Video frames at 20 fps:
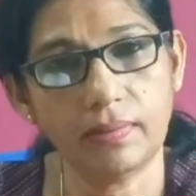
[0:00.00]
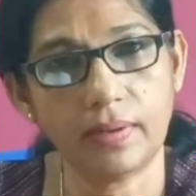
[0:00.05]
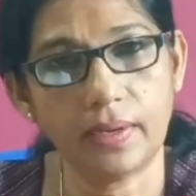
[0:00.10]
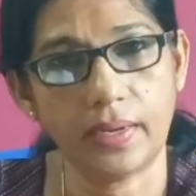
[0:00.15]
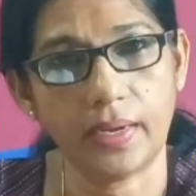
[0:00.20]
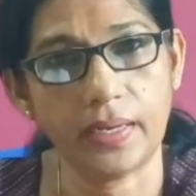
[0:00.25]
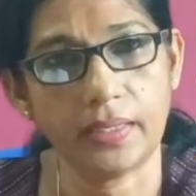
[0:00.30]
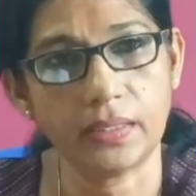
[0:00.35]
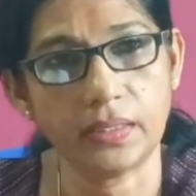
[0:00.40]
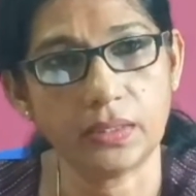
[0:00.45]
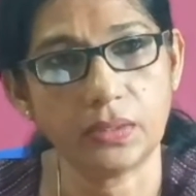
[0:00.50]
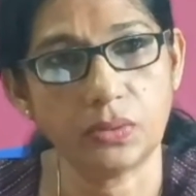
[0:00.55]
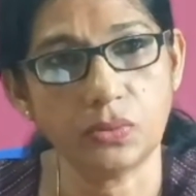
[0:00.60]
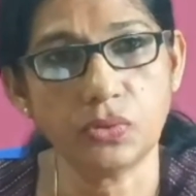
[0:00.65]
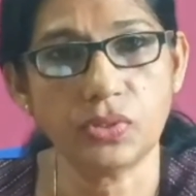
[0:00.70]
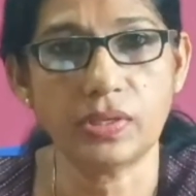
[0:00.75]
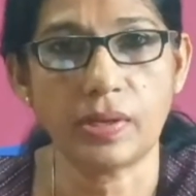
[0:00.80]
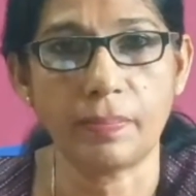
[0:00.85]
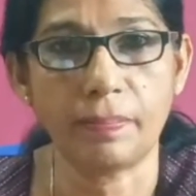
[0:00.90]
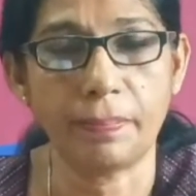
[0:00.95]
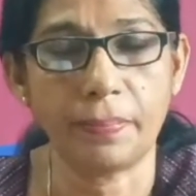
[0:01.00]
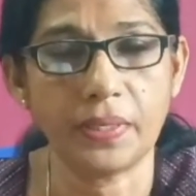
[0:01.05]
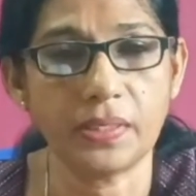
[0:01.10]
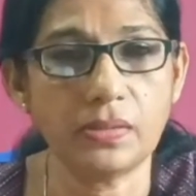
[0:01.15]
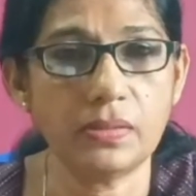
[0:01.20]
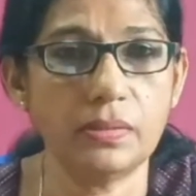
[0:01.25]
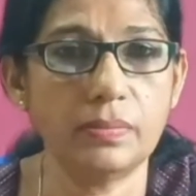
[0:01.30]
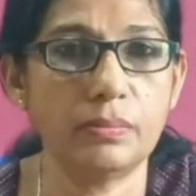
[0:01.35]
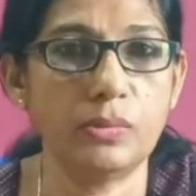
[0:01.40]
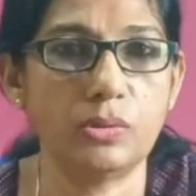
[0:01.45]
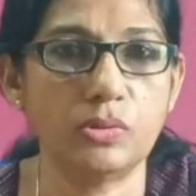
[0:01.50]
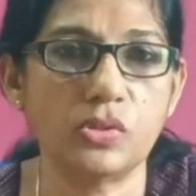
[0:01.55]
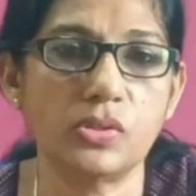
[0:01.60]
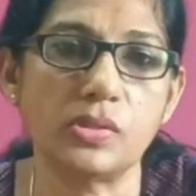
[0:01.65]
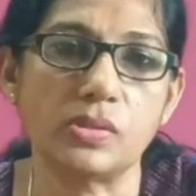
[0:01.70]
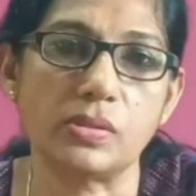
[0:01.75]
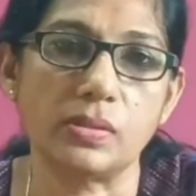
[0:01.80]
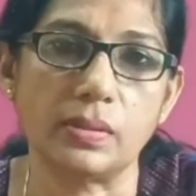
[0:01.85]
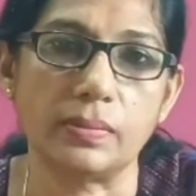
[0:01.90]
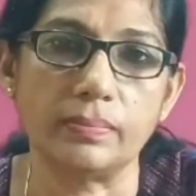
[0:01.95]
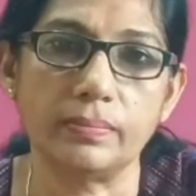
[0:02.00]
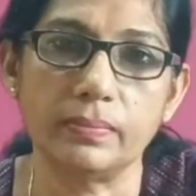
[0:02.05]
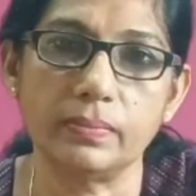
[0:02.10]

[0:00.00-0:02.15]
related to suppressed immune system.